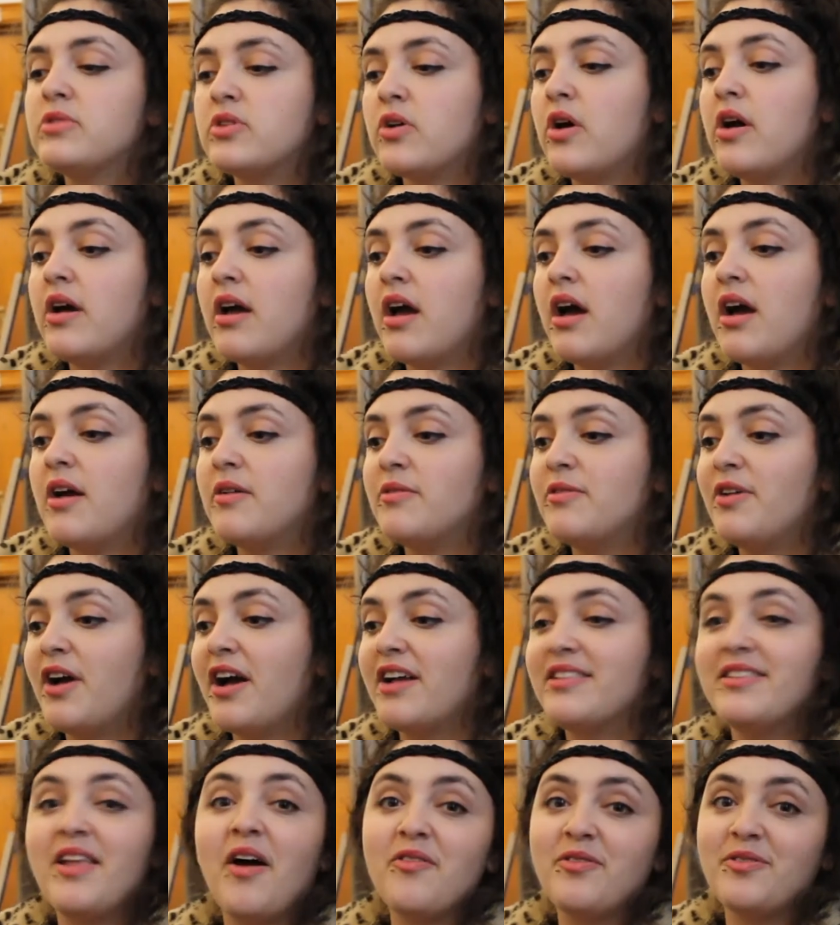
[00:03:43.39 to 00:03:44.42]
So
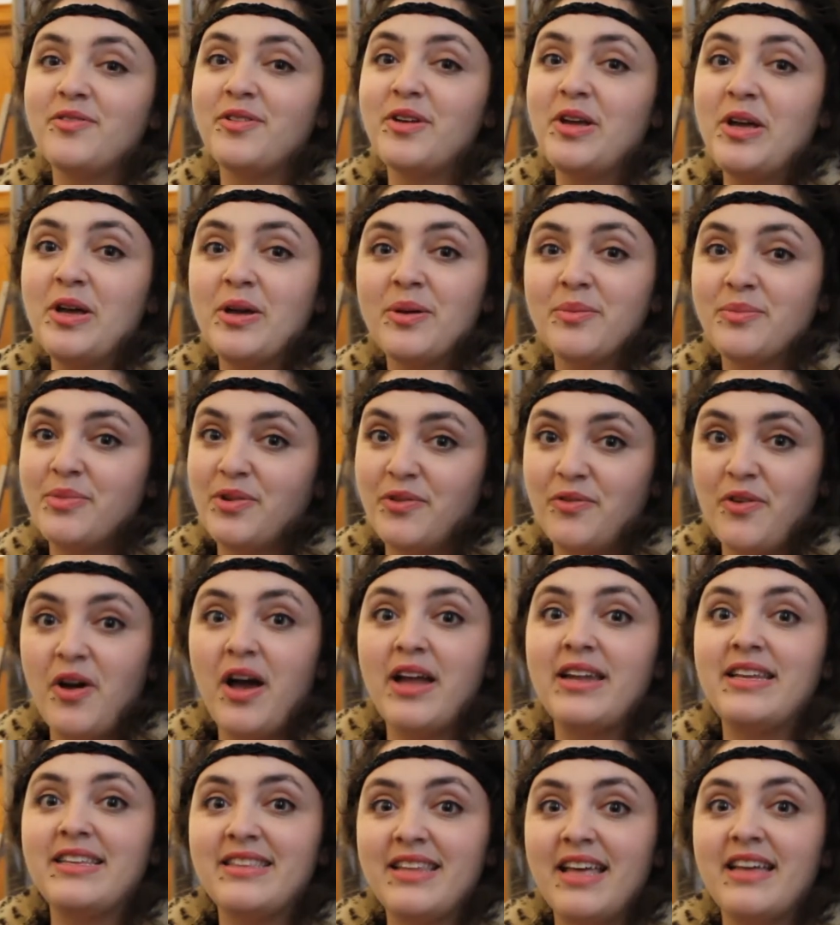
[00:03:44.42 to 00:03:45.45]
I love
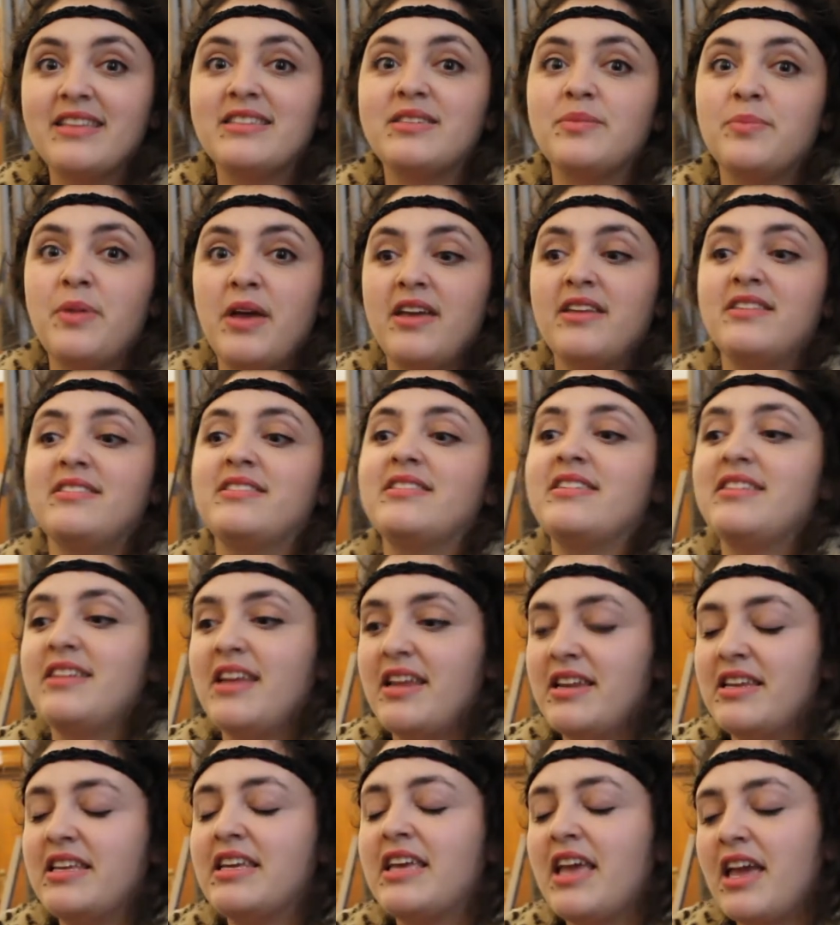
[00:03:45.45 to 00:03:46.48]
providing that space
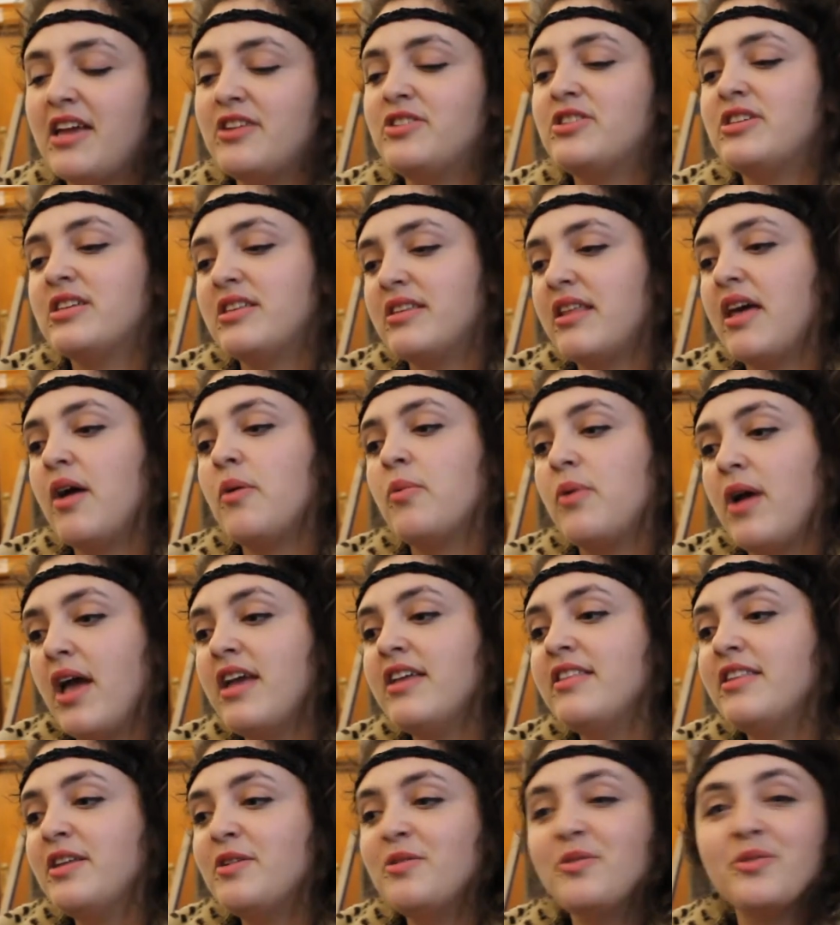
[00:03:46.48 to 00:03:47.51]
and engaging in that
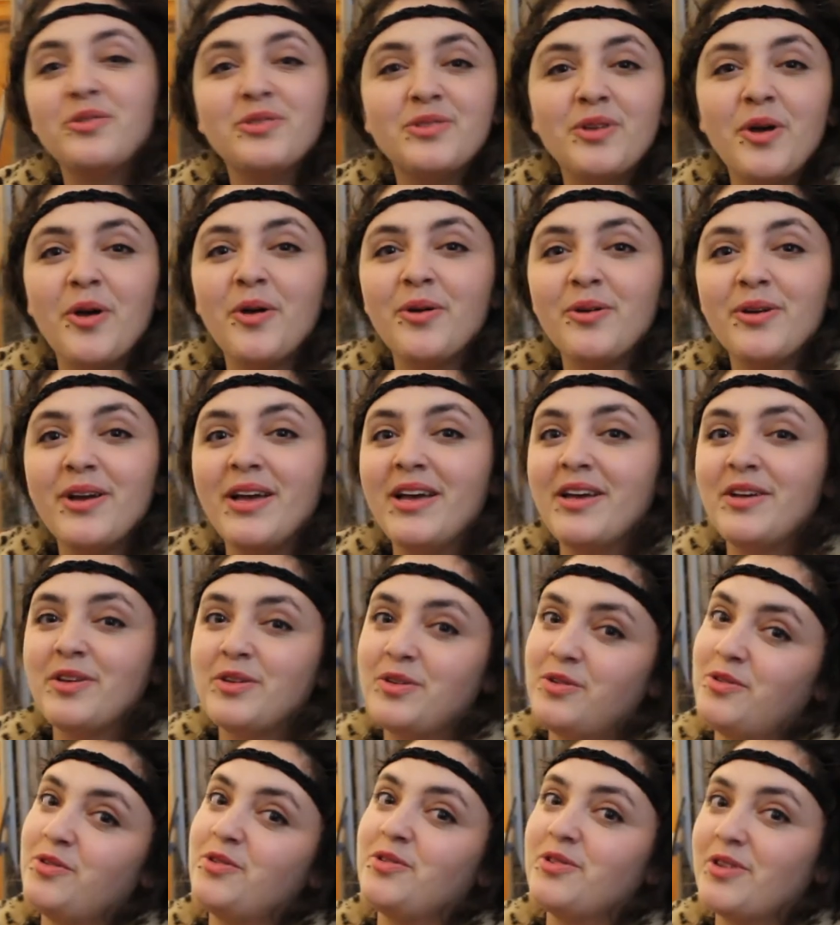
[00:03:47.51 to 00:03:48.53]
way. And then also,
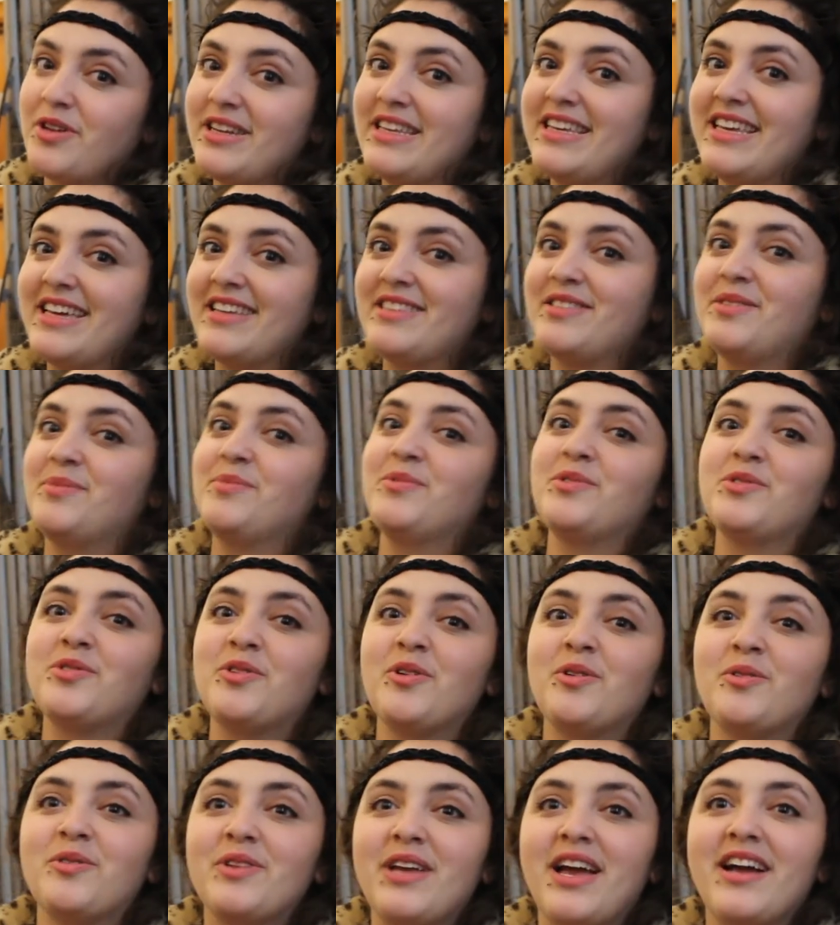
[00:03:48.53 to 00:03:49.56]
you're going to get some
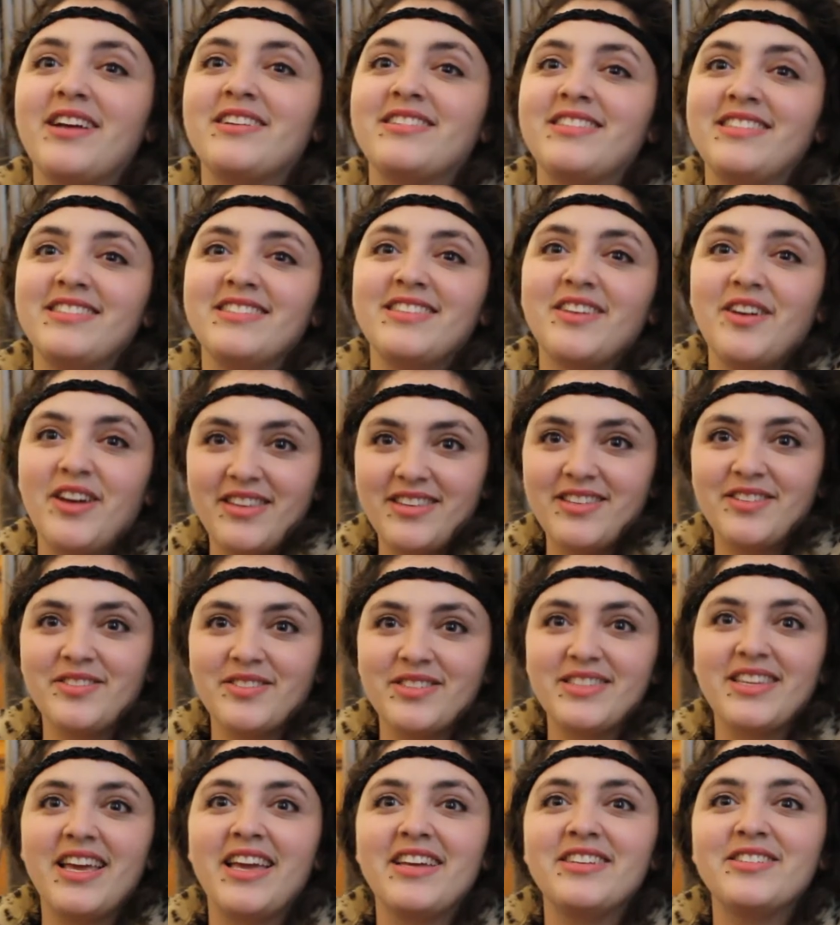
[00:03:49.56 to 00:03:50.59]
strong reactions. Like I
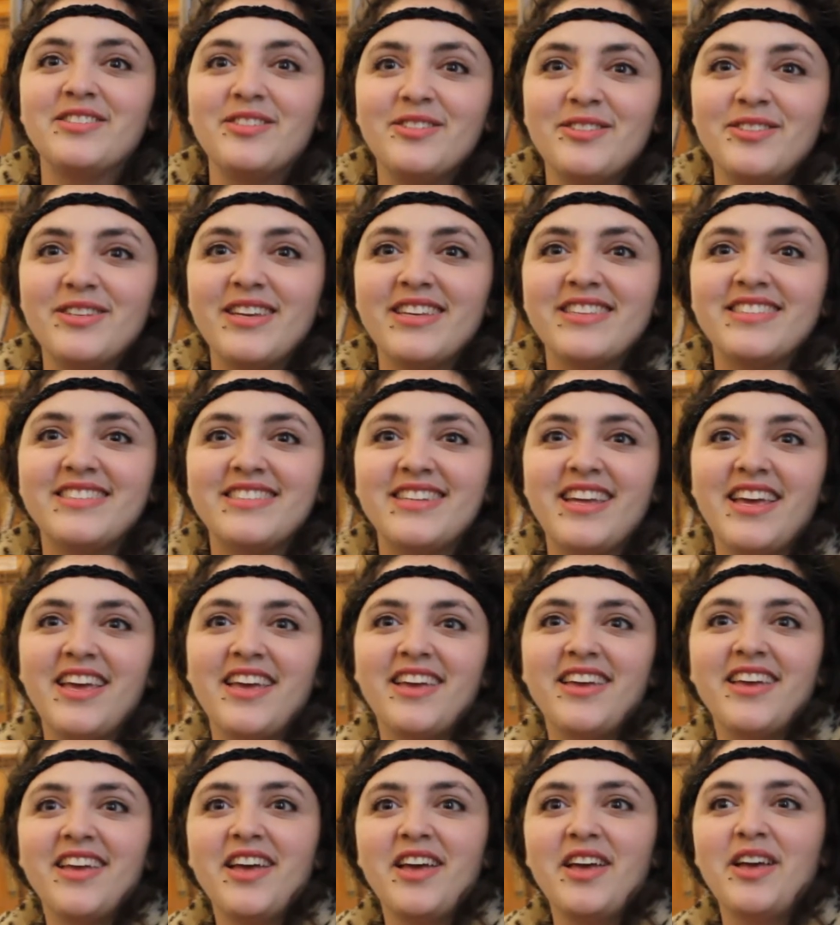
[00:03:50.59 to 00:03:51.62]
was saying to you
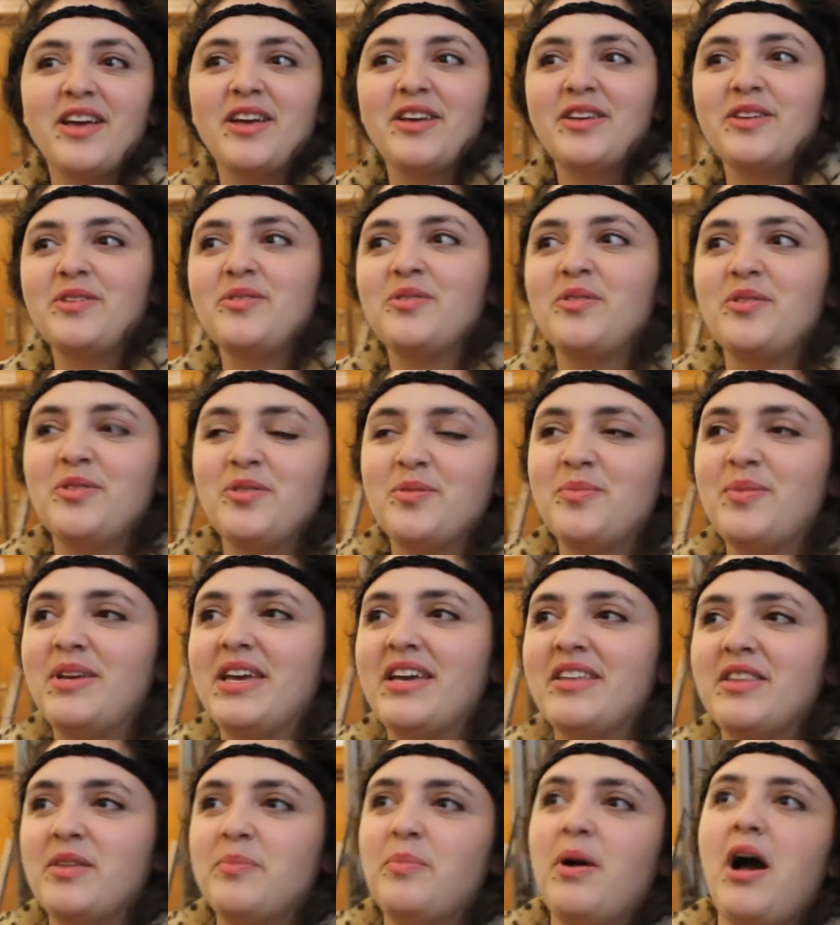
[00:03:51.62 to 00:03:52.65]
yesterday, you'll be
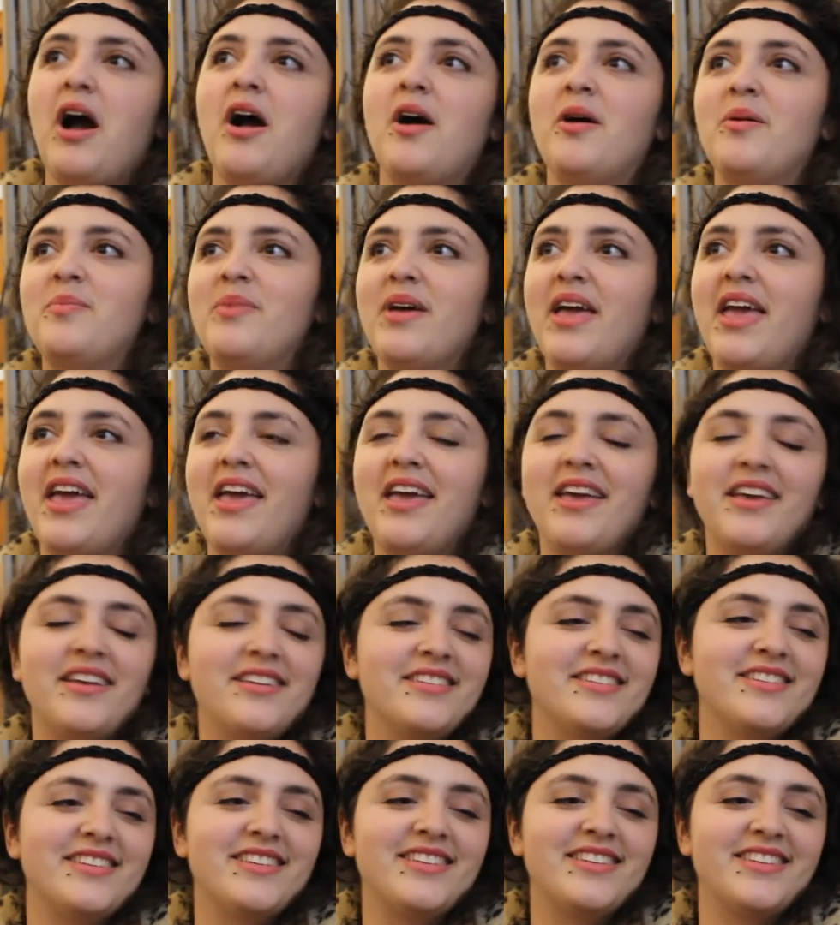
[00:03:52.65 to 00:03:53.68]
at the pub
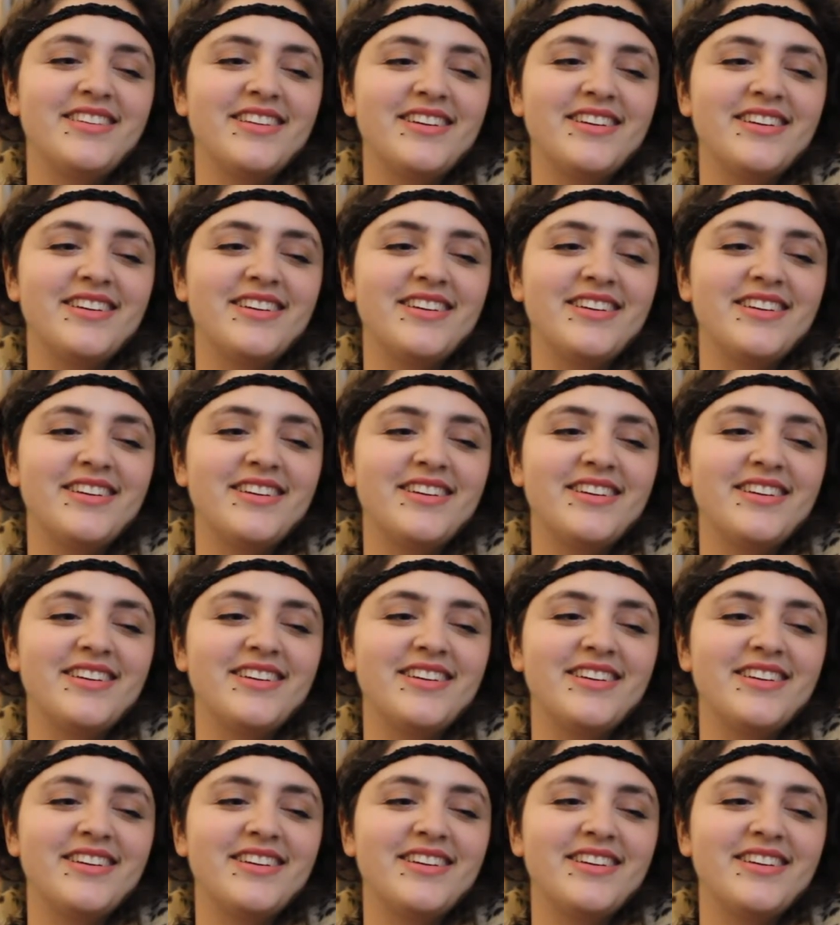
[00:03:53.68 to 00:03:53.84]
and